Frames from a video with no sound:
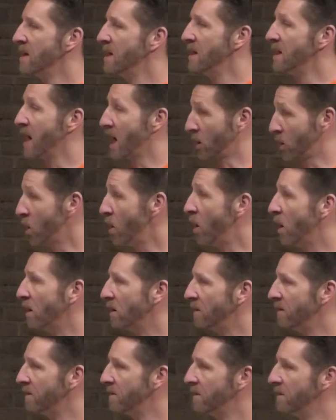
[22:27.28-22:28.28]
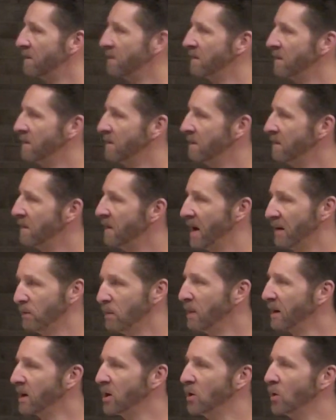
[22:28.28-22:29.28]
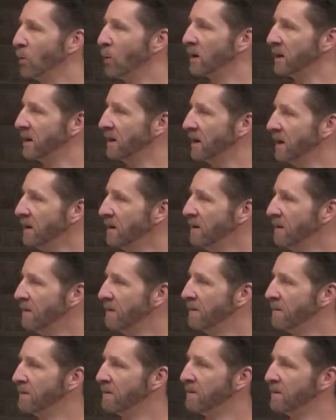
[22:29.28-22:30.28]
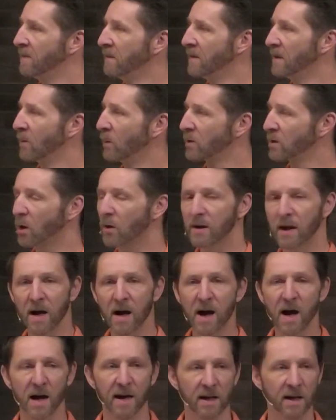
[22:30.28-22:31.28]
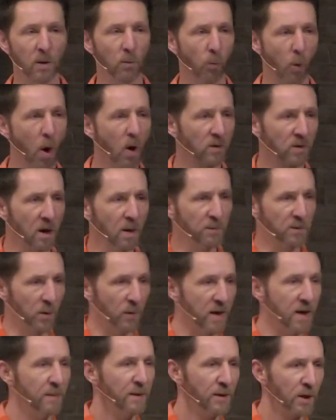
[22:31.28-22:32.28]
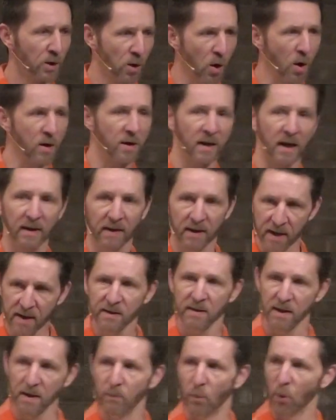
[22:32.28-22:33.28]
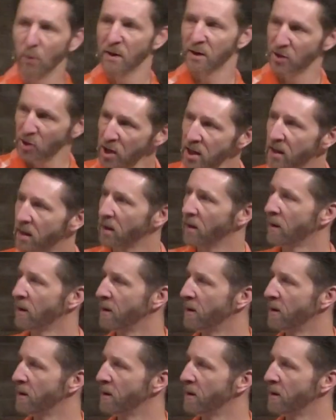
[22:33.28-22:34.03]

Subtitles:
He got caught. Everybody knew what he did. It was hard to hide. He walked up to him in the garden and kissed him on the cheek.